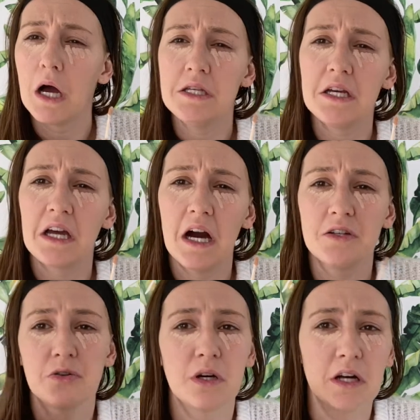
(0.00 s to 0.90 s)
I said
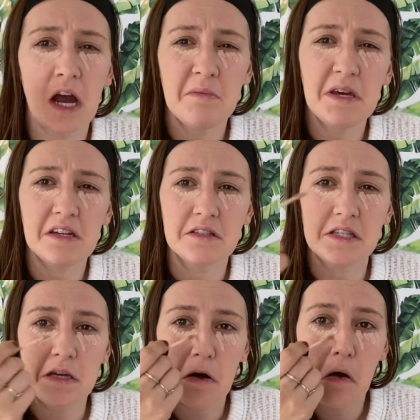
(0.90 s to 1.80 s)
contour. I mean
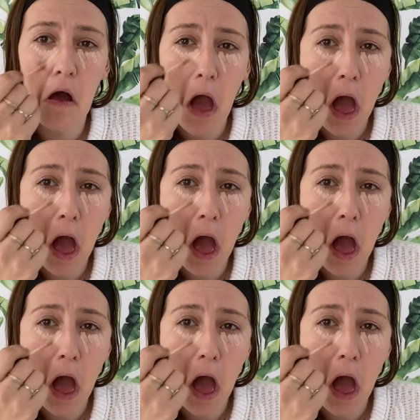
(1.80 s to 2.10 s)
conceal.